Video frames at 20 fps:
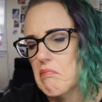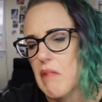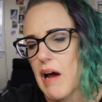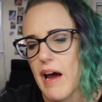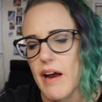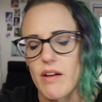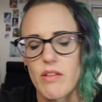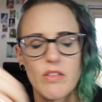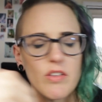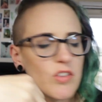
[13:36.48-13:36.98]

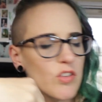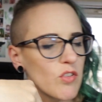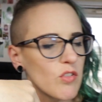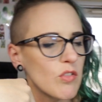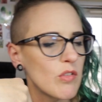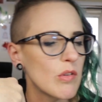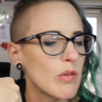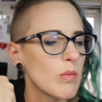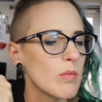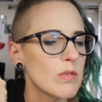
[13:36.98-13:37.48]
out of the
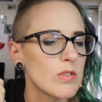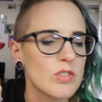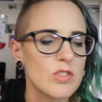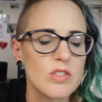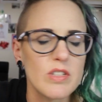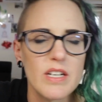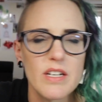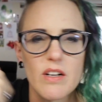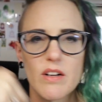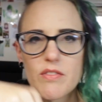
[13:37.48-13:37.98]
tube or
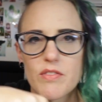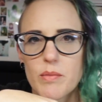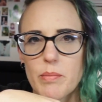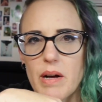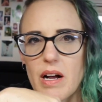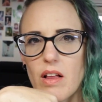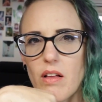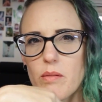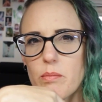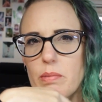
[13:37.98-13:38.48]
straight off the
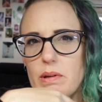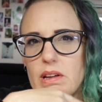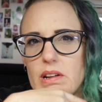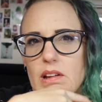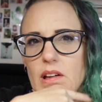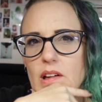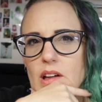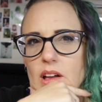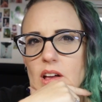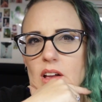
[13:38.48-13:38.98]
palette, but
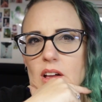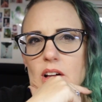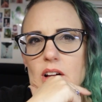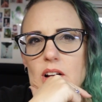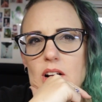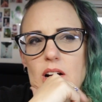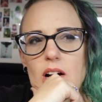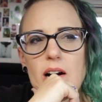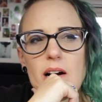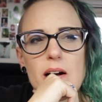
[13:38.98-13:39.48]

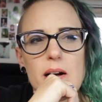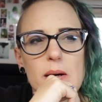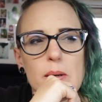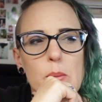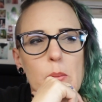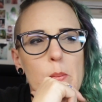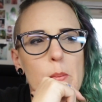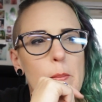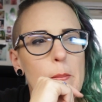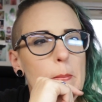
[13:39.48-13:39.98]

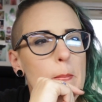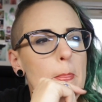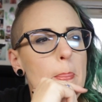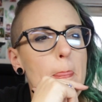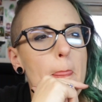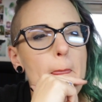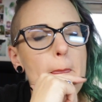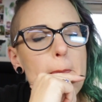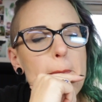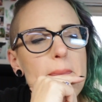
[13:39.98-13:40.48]
um,
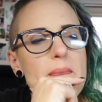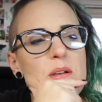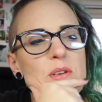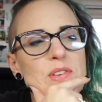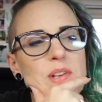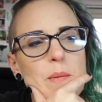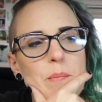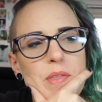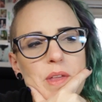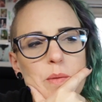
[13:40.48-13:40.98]
there's
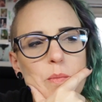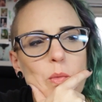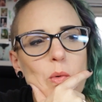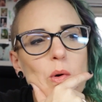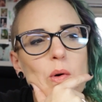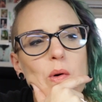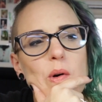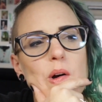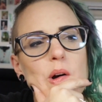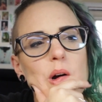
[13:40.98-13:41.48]
something
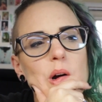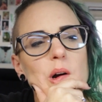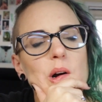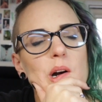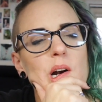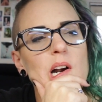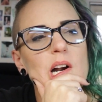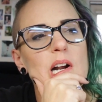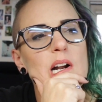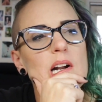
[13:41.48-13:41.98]

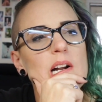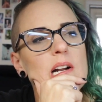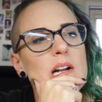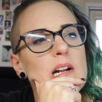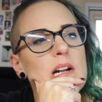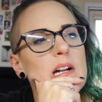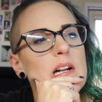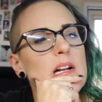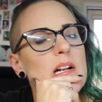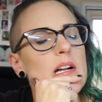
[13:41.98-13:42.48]
more
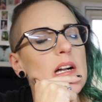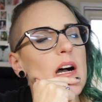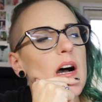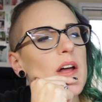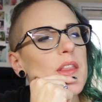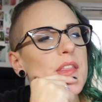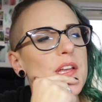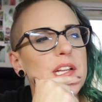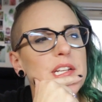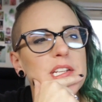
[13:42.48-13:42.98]

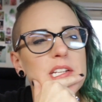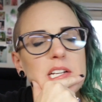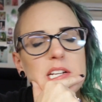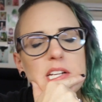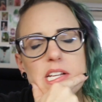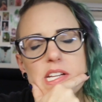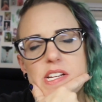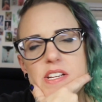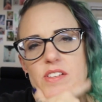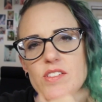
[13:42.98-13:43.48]
authentic
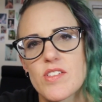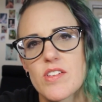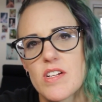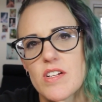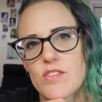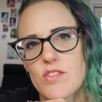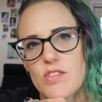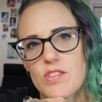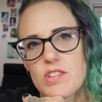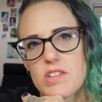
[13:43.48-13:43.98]
and
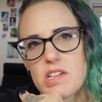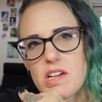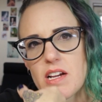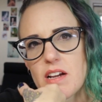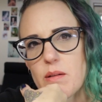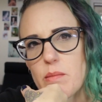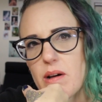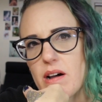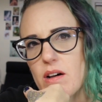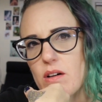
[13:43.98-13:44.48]
interesting
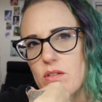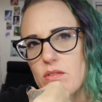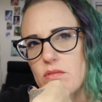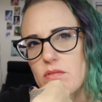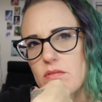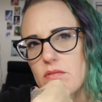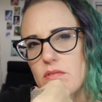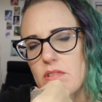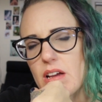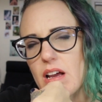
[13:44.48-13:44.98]
about
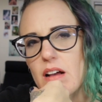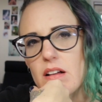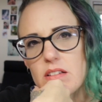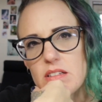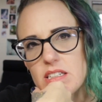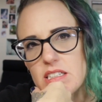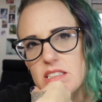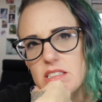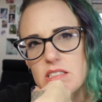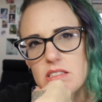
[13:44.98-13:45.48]
at
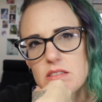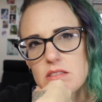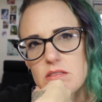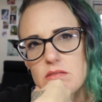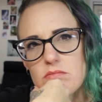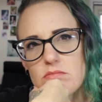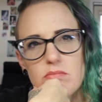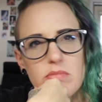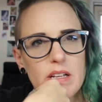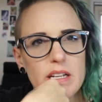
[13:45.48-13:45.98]
least
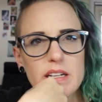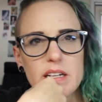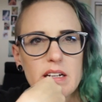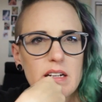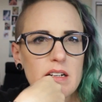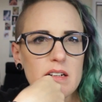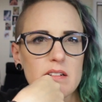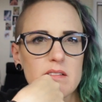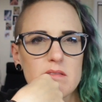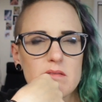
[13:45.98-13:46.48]

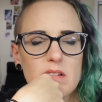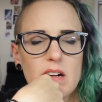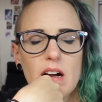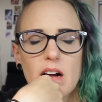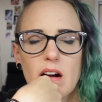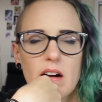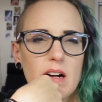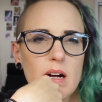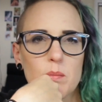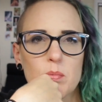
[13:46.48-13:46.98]
blending
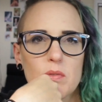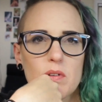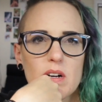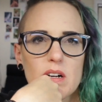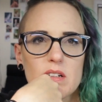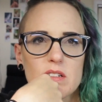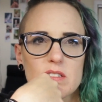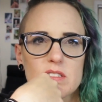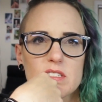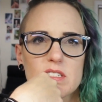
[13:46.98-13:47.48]
a couple
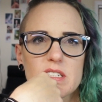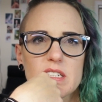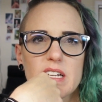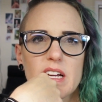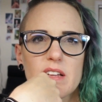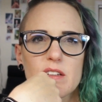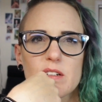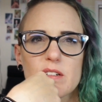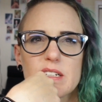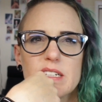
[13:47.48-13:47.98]
colors
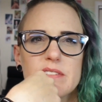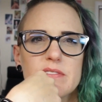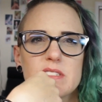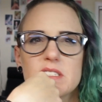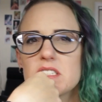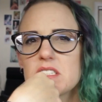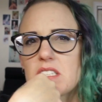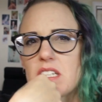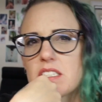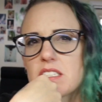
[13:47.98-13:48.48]
together, even
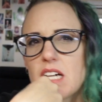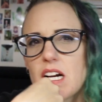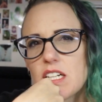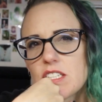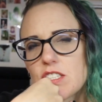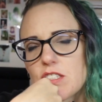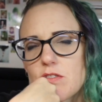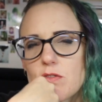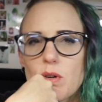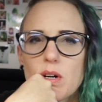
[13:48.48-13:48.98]
just a
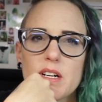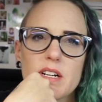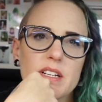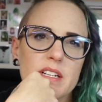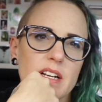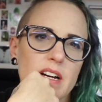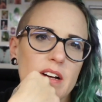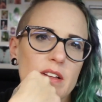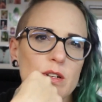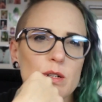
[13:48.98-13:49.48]
touch of one and
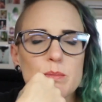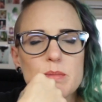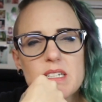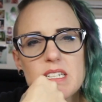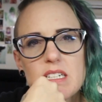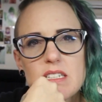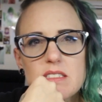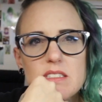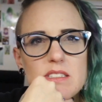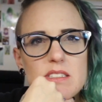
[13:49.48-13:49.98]
the other
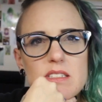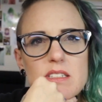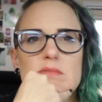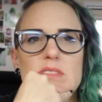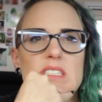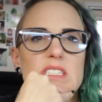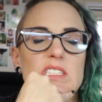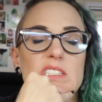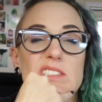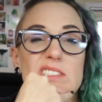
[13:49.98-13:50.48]
because
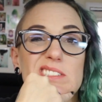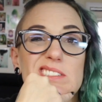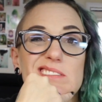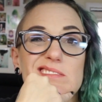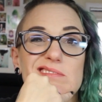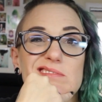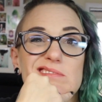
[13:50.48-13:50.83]
it's just,